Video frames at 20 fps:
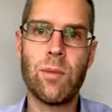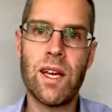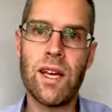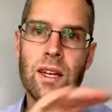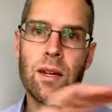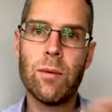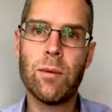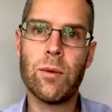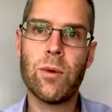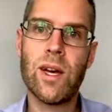
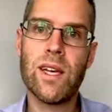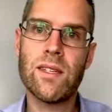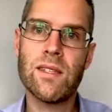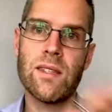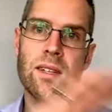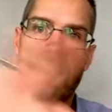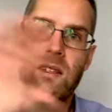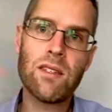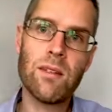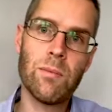AWS
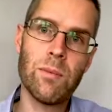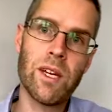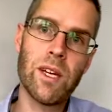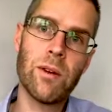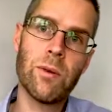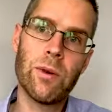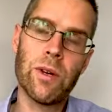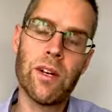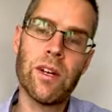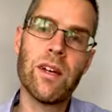into
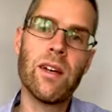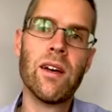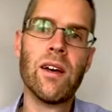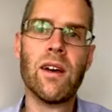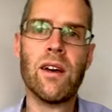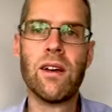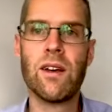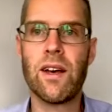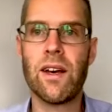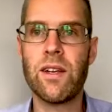BigQuery
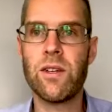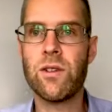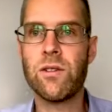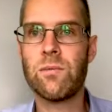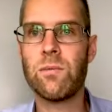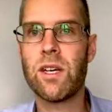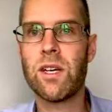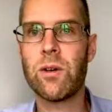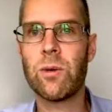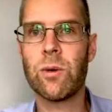and use
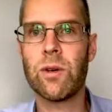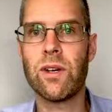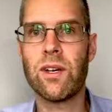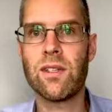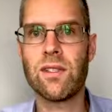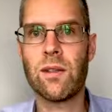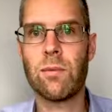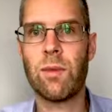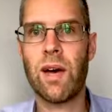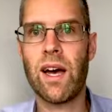BigQuery
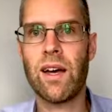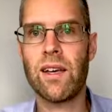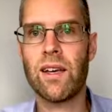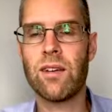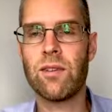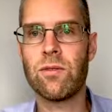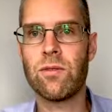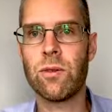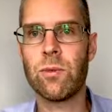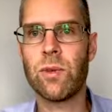as the
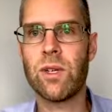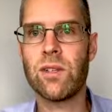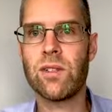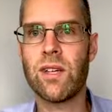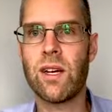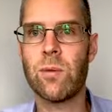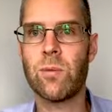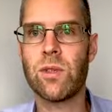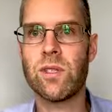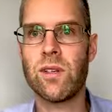backend for
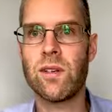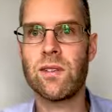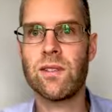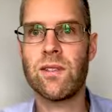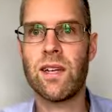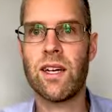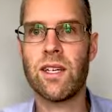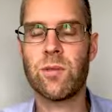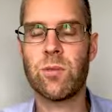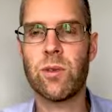real-time results
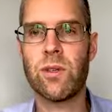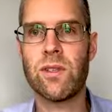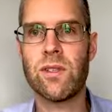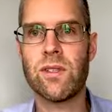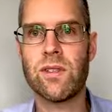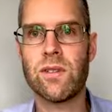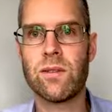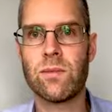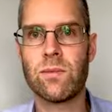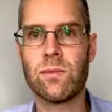dashboards.